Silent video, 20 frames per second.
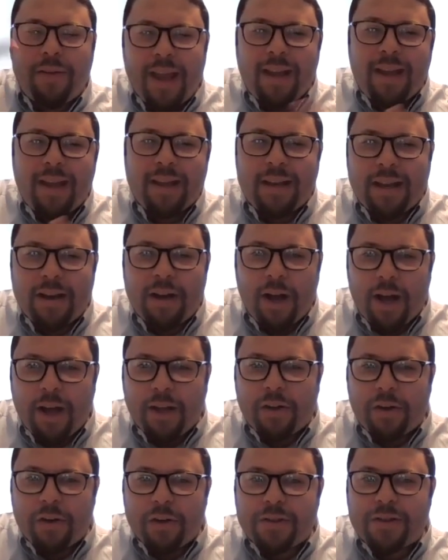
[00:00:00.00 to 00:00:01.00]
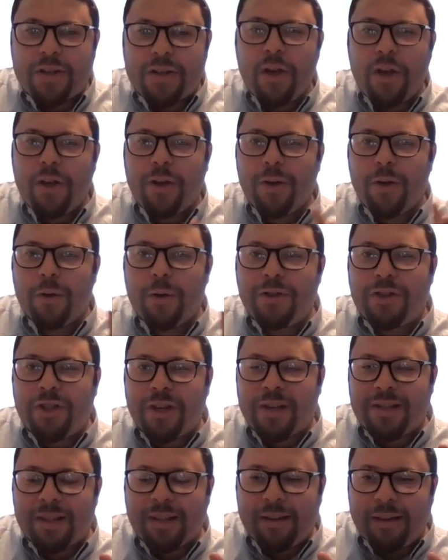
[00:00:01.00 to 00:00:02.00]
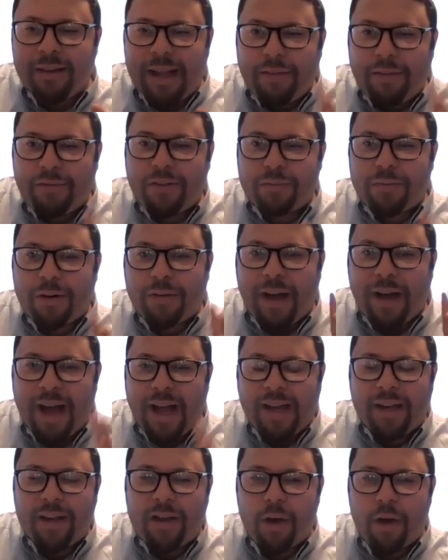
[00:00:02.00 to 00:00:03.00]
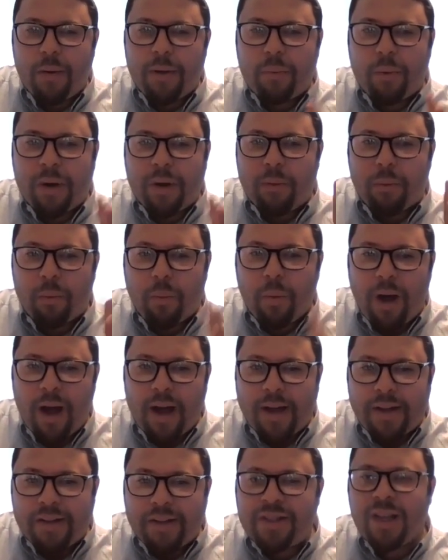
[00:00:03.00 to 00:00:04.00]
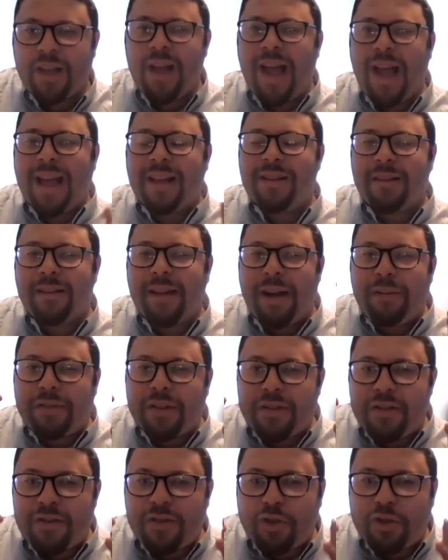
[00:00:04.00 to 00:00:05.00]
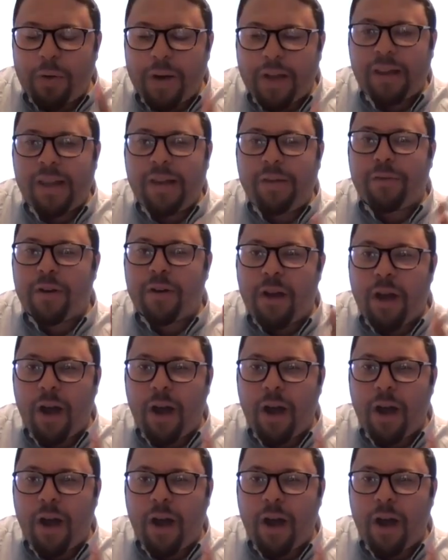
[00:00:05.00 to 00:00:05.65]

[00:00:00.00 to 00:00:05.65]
Henkin and others who just left Rav Hai going where it was and left it strictly for